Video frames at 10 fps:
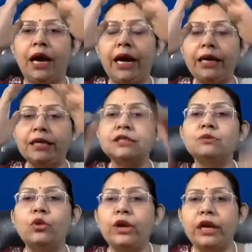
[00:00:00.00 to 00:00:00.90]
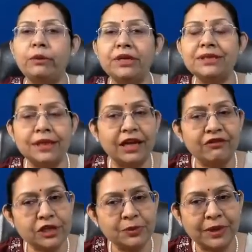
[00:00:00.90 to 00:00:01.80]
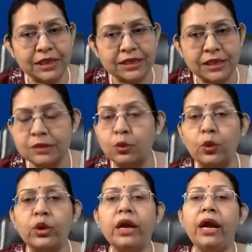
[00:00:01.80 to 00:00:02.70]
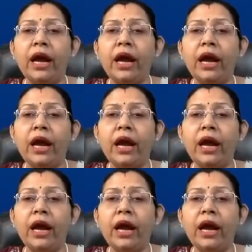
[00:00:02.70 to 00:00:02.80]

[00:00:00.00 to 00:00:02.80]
height is more, it means the life expectancy is more,